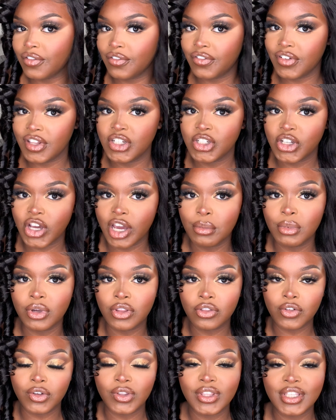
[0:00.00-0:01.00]
Finished combing
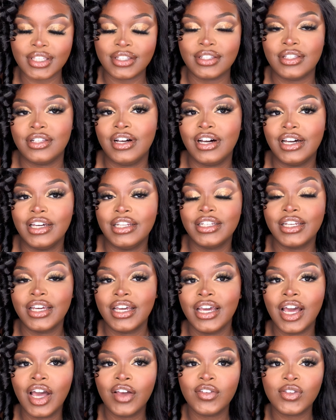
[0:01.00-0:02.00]
through this side,
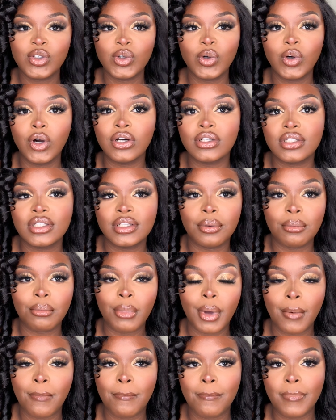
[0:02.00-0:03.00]
still got some
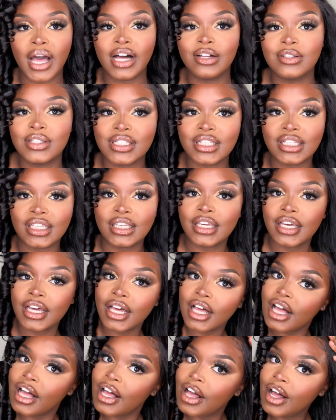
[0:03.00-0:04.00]
bouncy
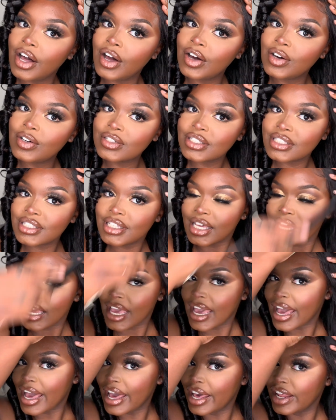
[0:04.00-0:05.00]
curls,
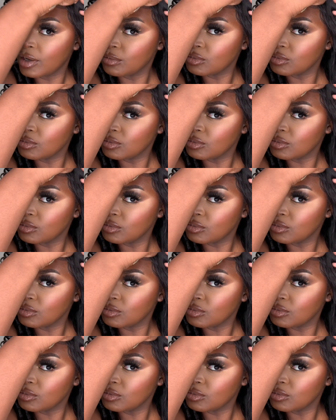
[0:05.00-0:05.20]
and I'm